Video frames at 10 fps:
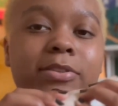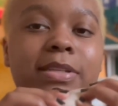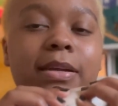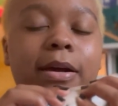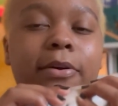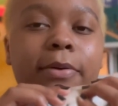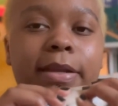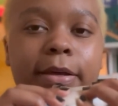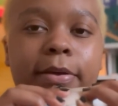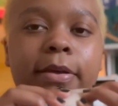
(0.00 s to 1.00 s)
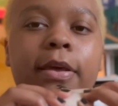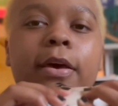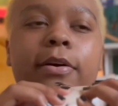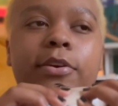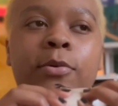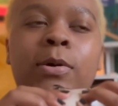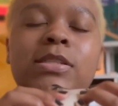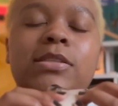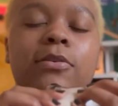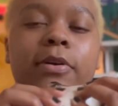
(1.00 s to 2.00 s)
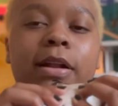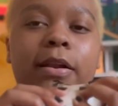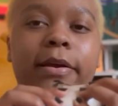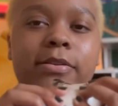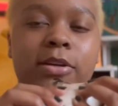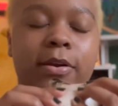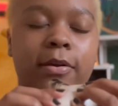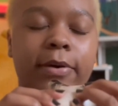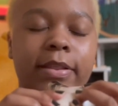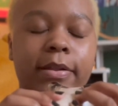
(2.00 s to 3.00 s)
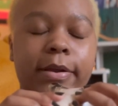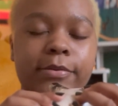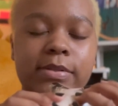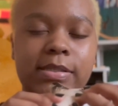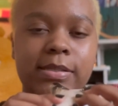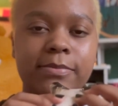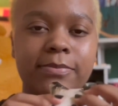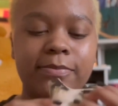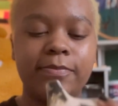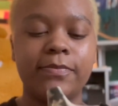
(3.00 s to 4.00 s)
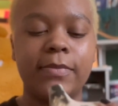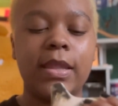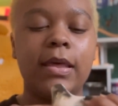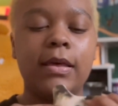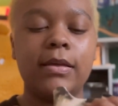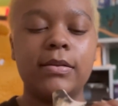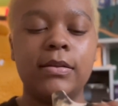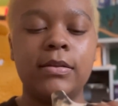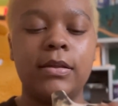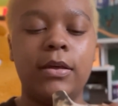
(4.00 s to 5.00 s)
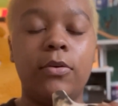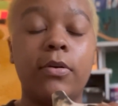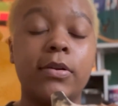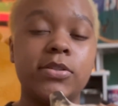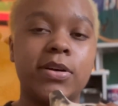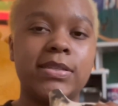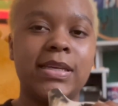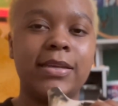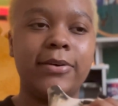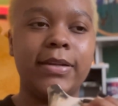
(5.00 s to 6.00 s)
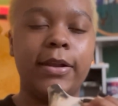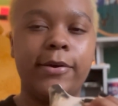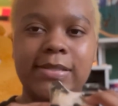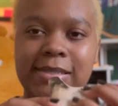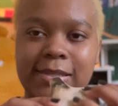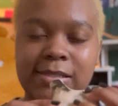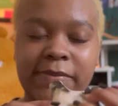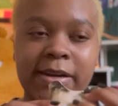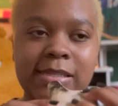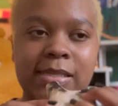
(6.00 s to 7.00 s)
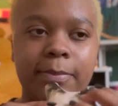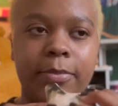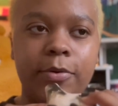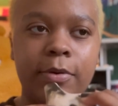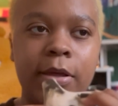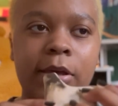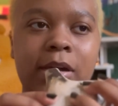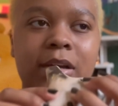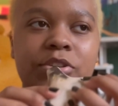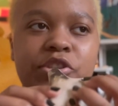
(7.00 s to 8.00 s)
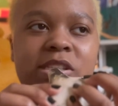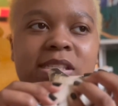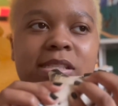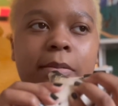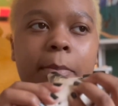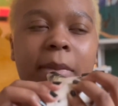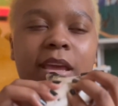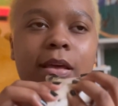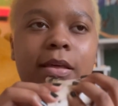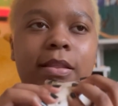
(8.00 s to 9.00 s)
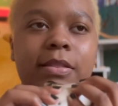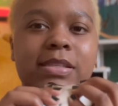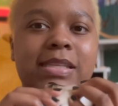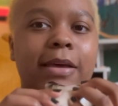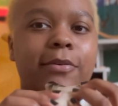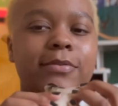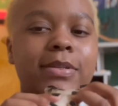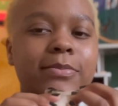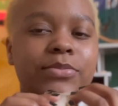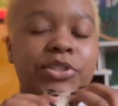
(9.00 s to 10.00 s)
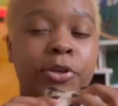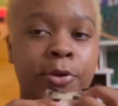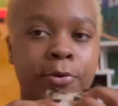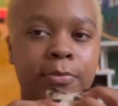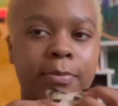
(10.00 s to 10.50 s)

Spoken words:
ocarina, you'll want to learn how to articulate the notes. In order to articulate the notes, it's very simple. Just make the sound 2